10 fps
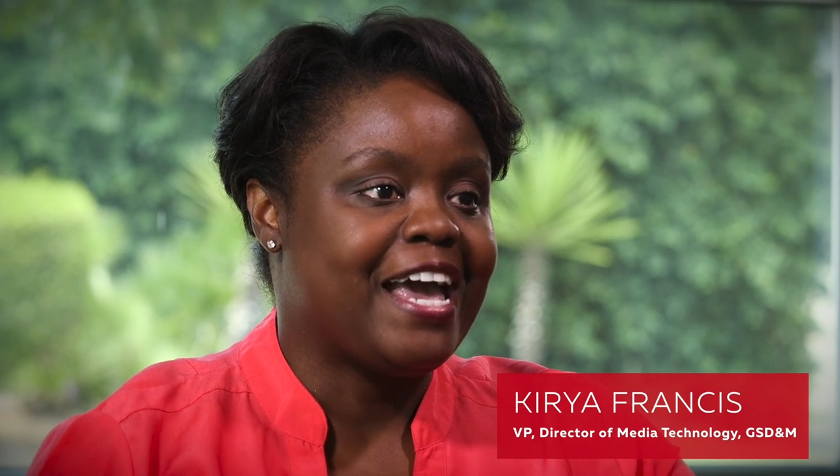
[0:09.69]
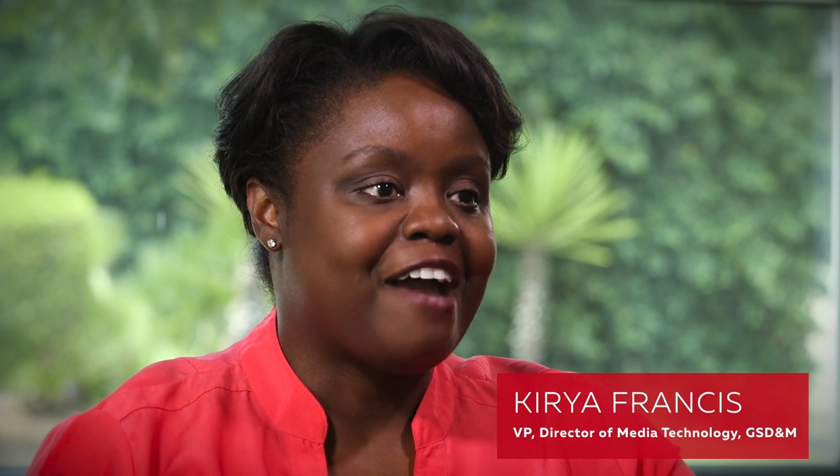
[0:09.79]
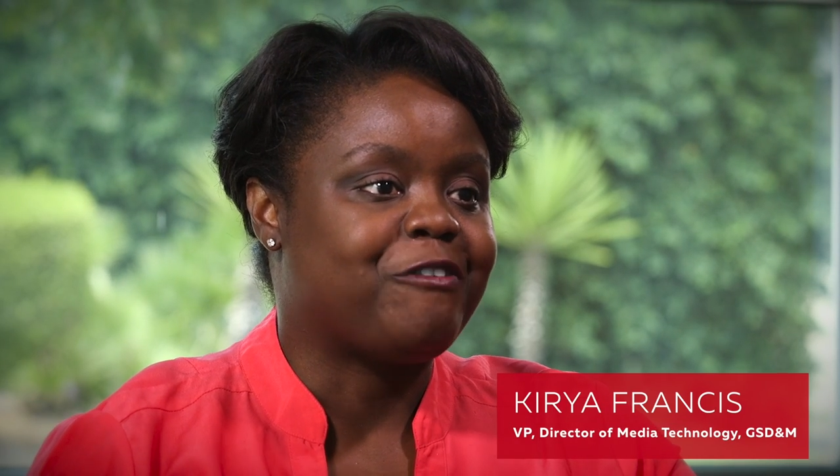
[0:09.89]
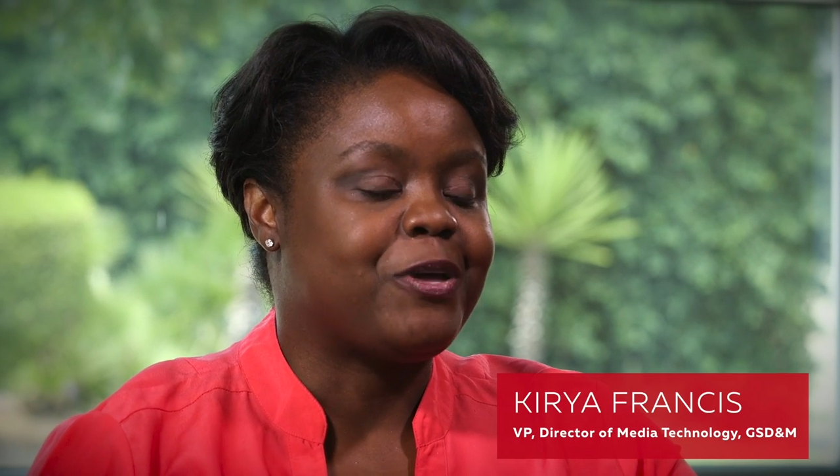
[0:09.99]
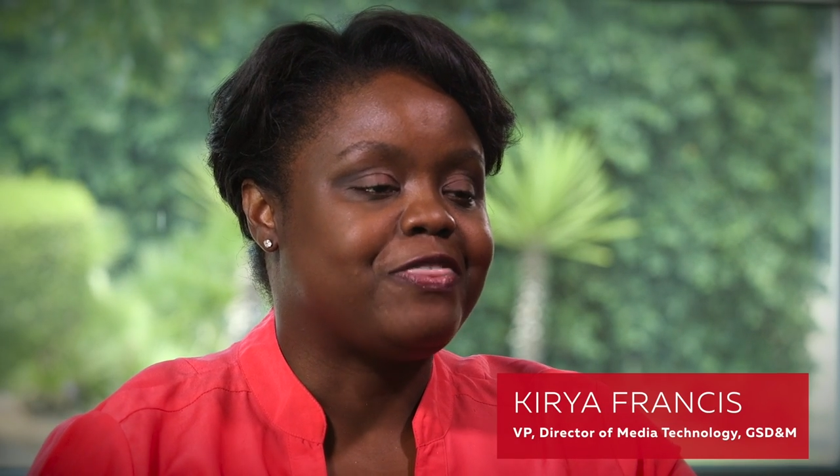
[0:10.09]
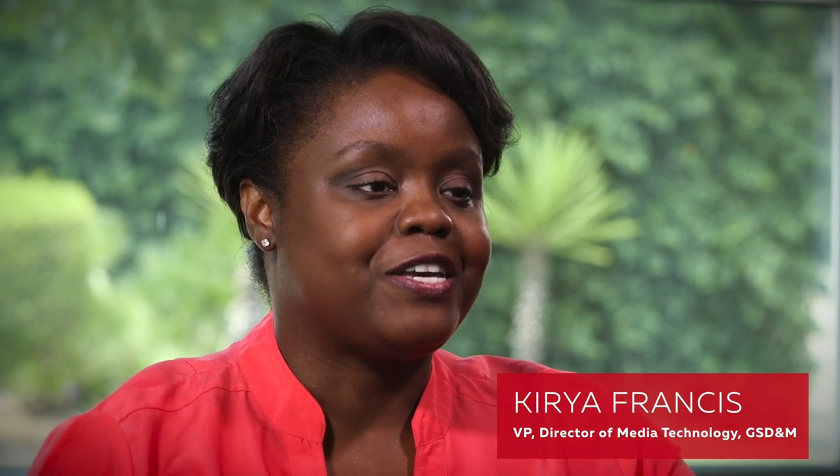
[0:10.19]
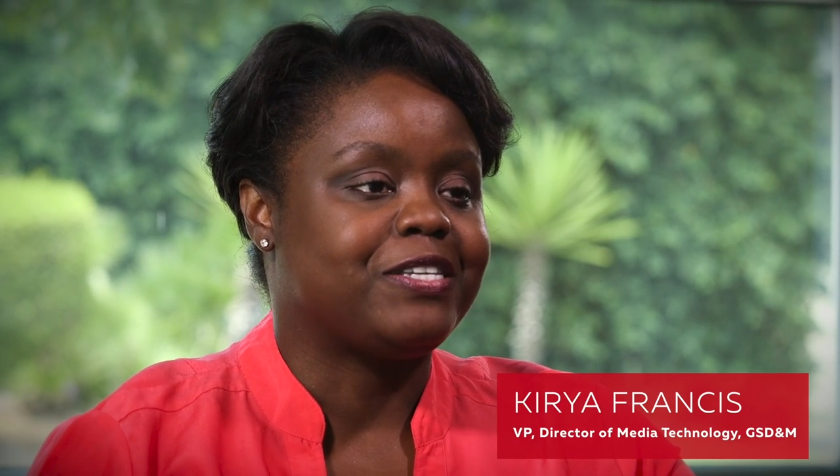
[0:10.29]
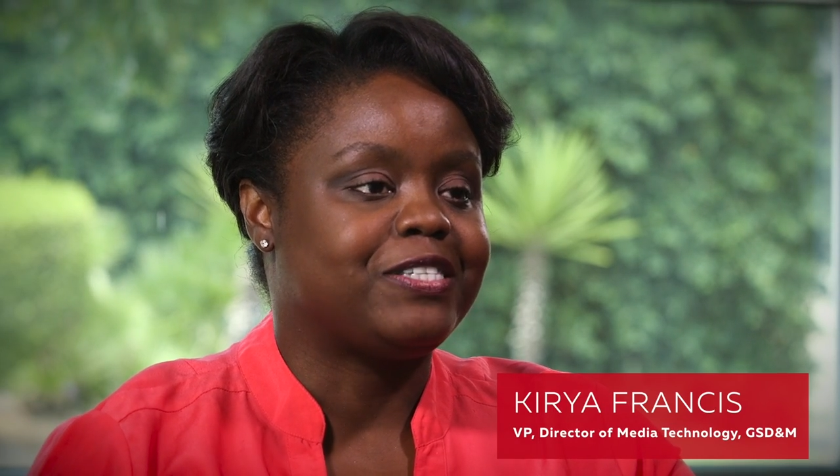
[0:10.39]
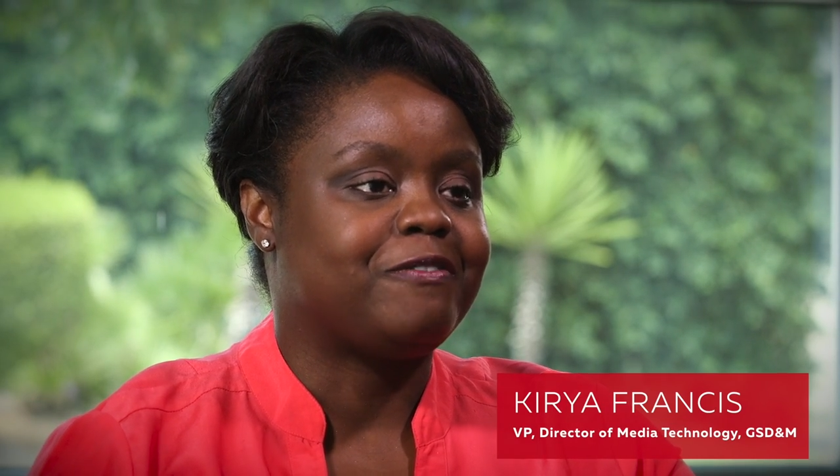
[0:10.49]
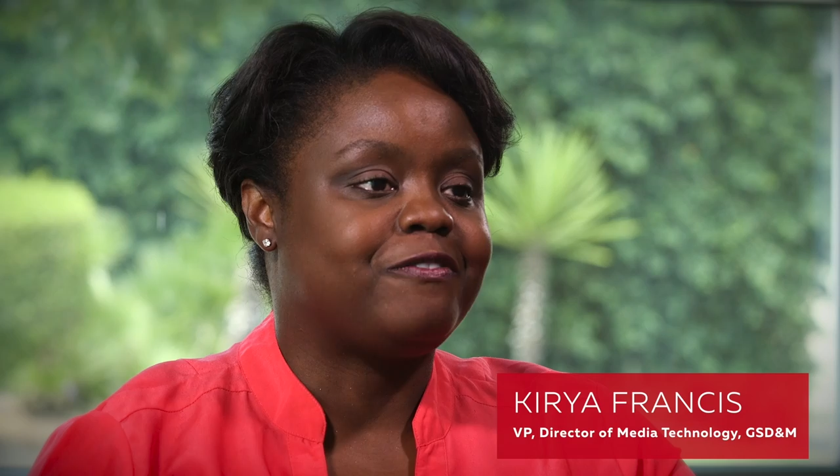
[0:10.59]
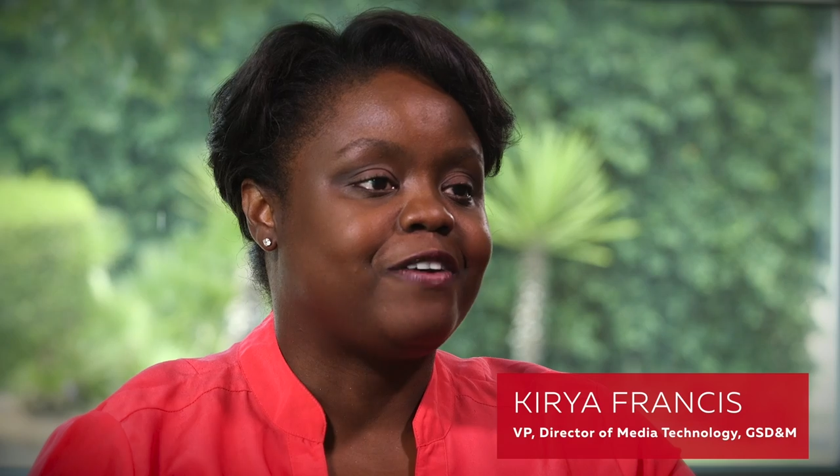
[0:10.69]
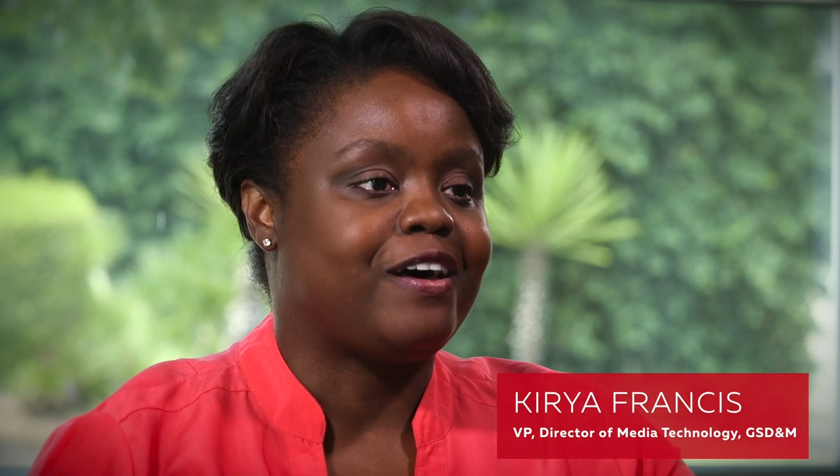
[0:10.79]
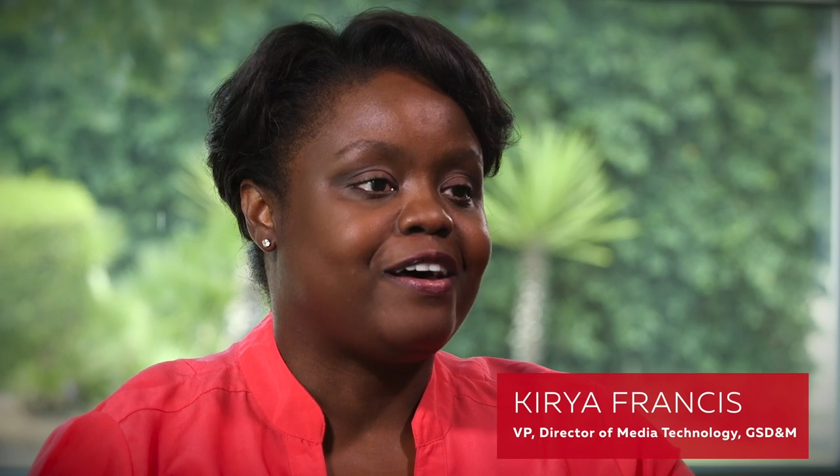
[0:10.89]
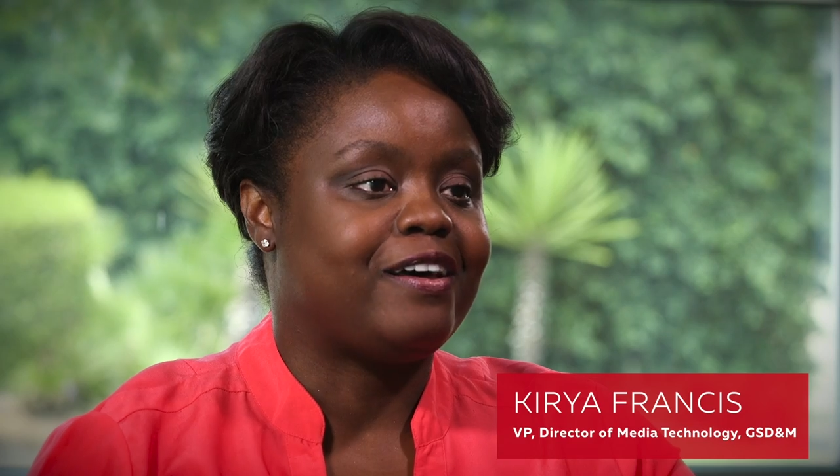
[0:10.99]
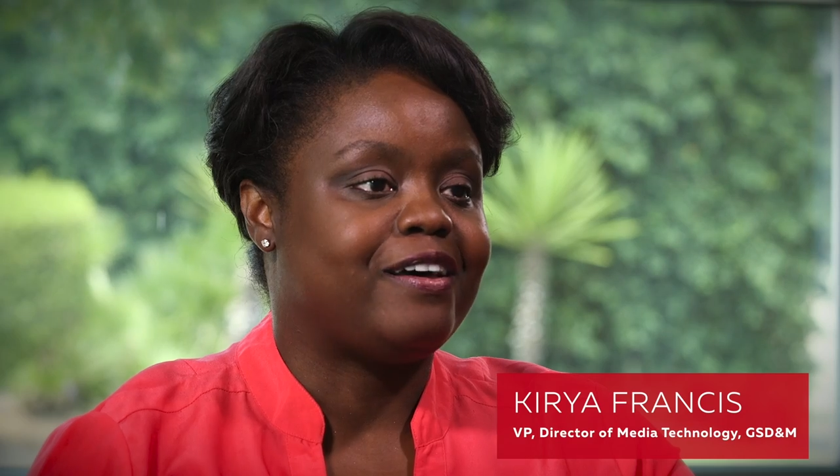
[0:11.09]
Everyone thinks of
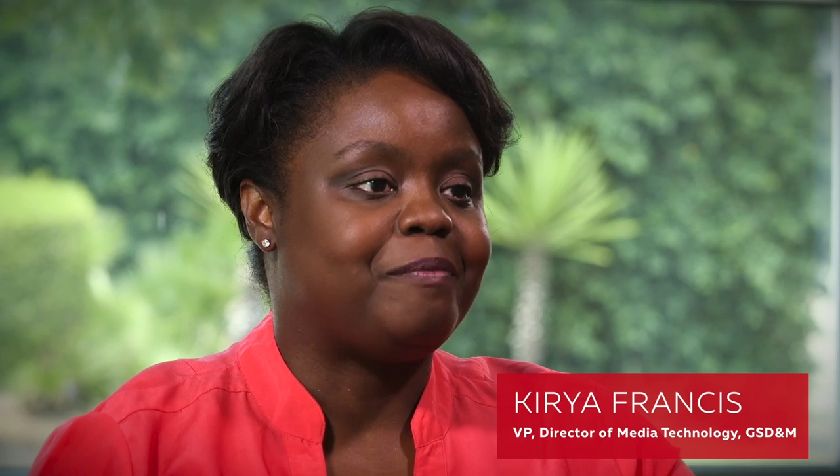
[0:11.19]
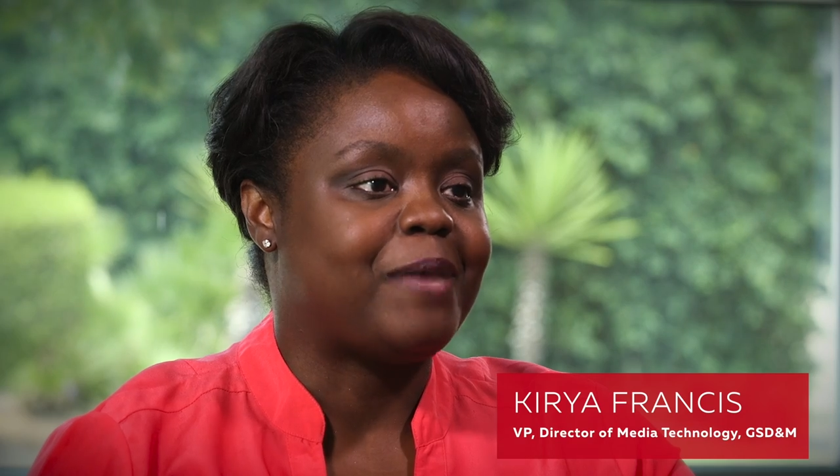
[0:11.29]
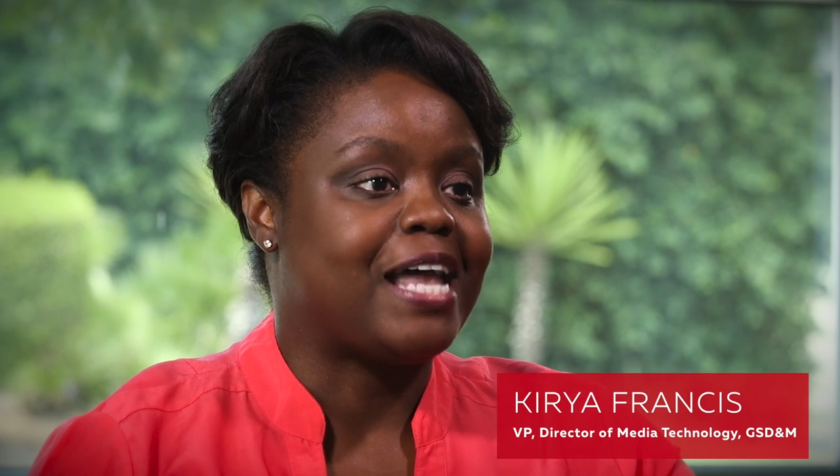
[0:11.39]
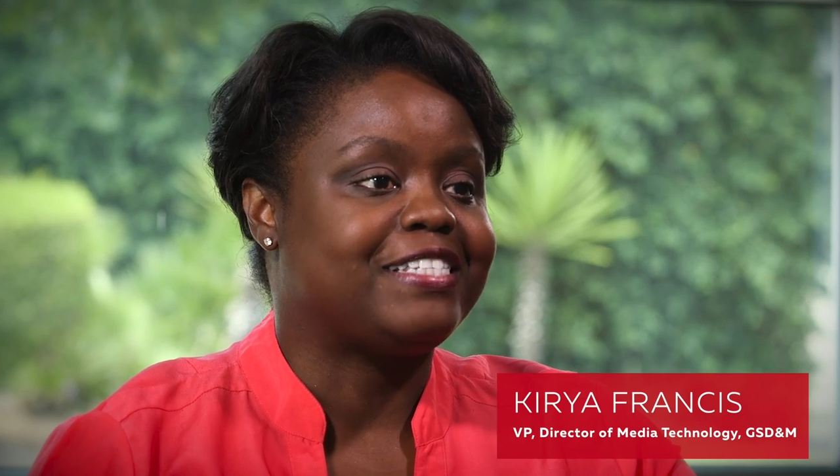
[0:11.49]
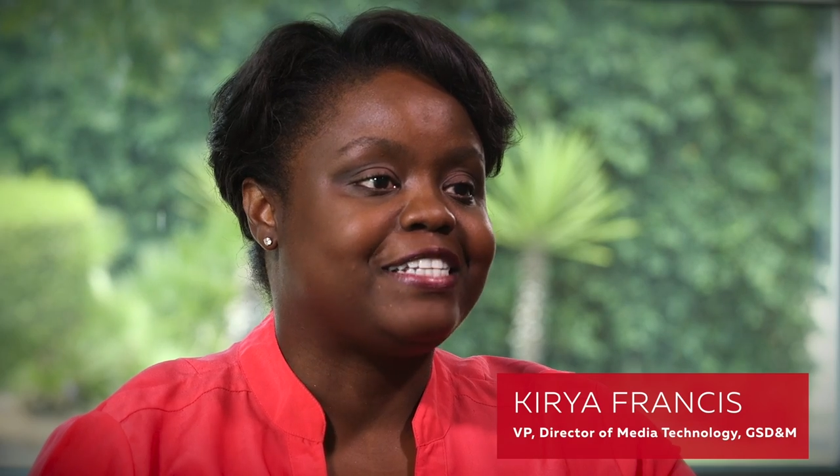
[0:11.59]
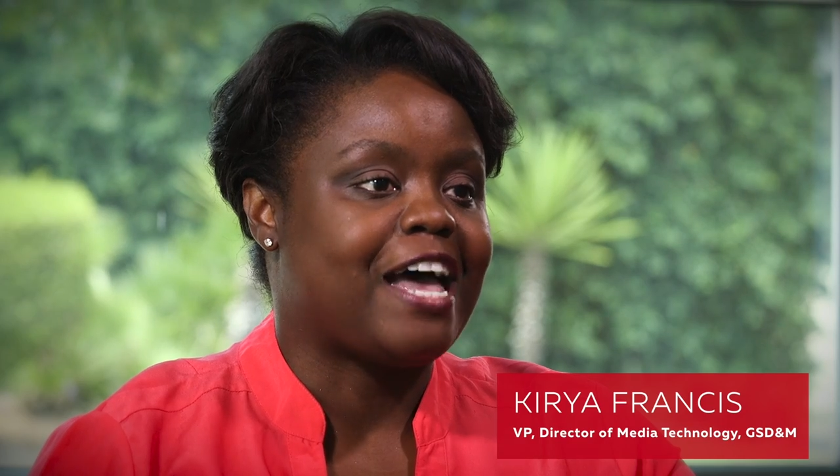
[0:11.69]
Madison